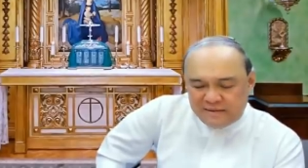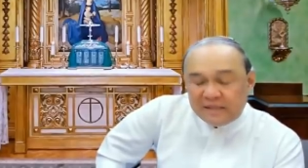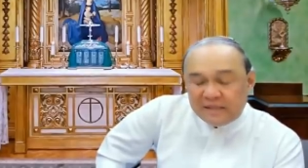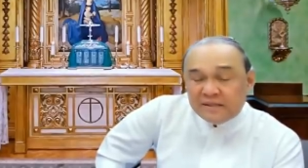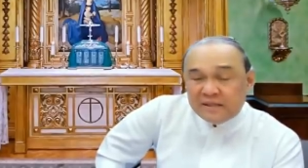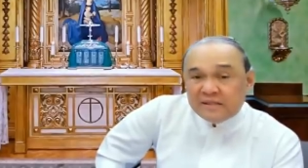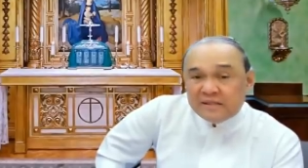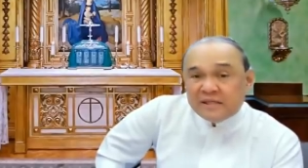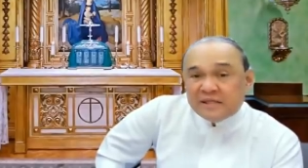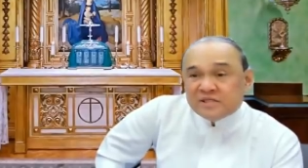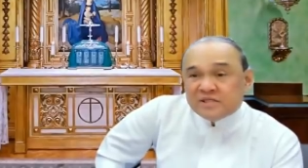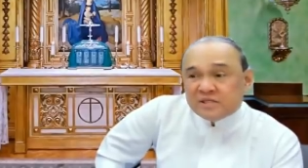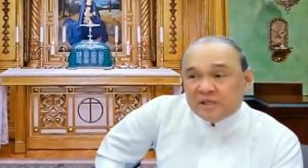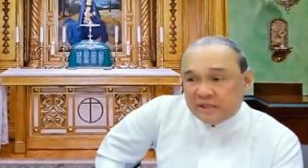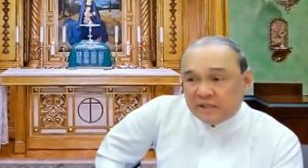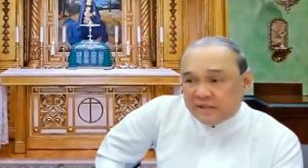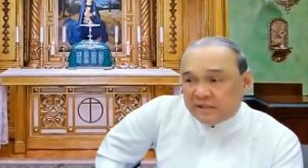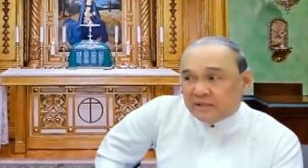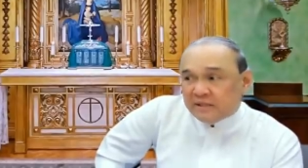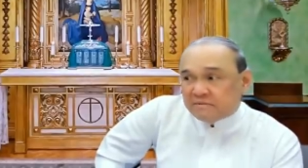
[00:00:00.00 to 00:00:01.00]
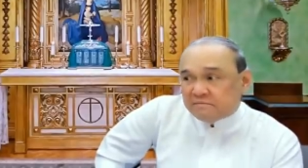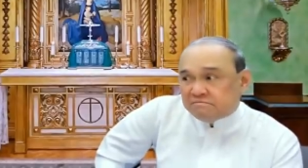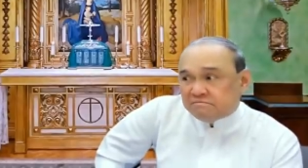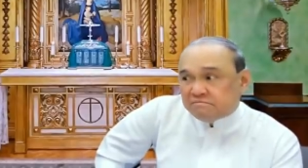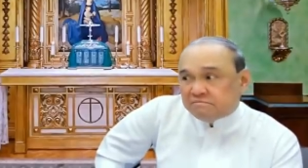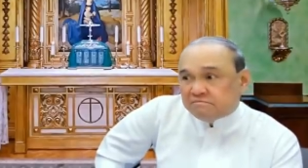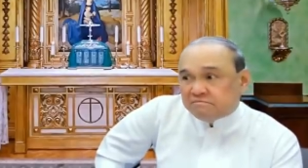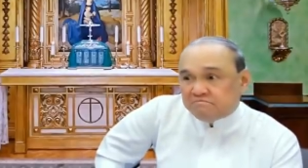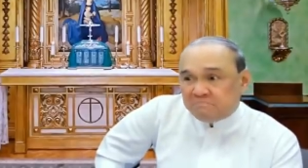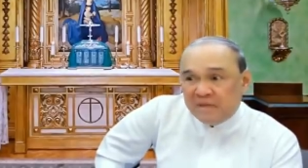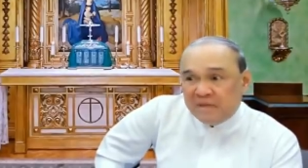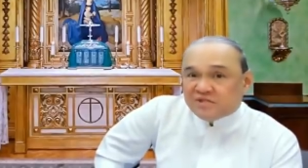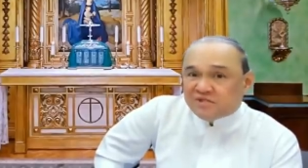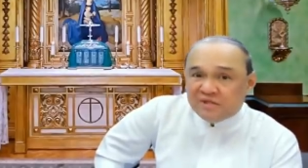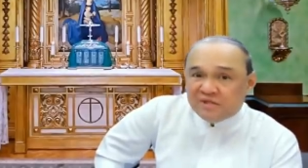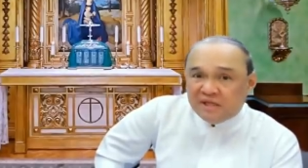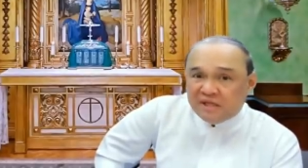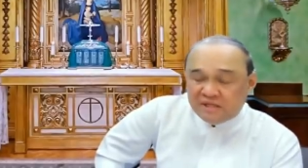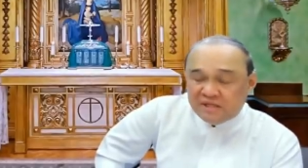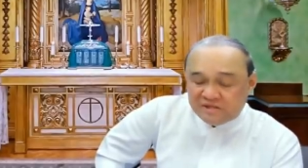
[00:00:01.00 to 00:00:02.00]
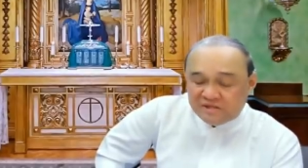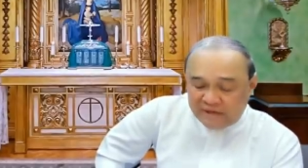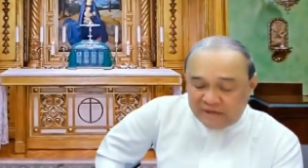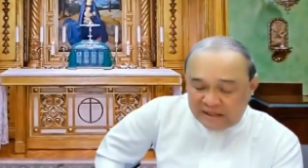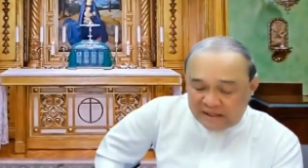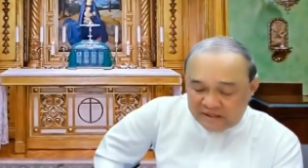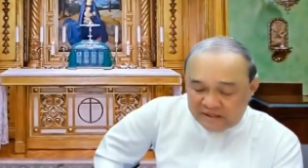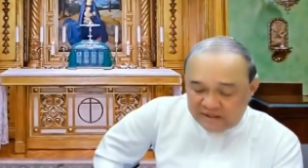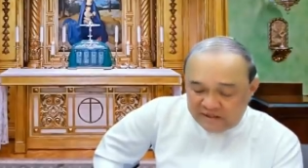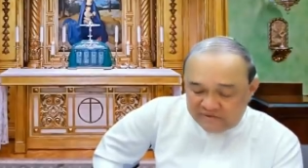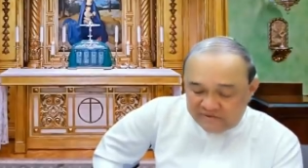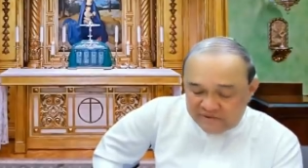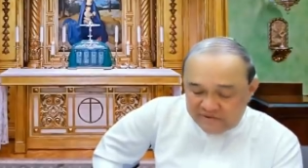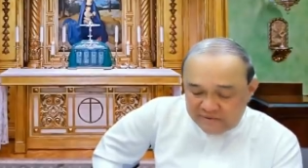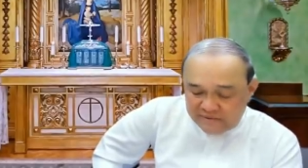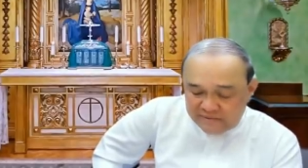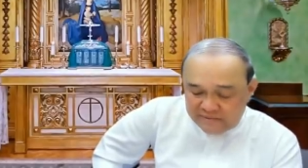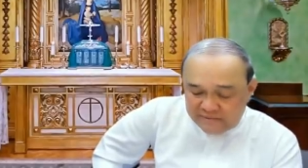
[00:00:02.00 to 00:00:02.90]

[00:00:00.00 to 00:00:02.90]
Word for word: And then they started mentioning his relatives.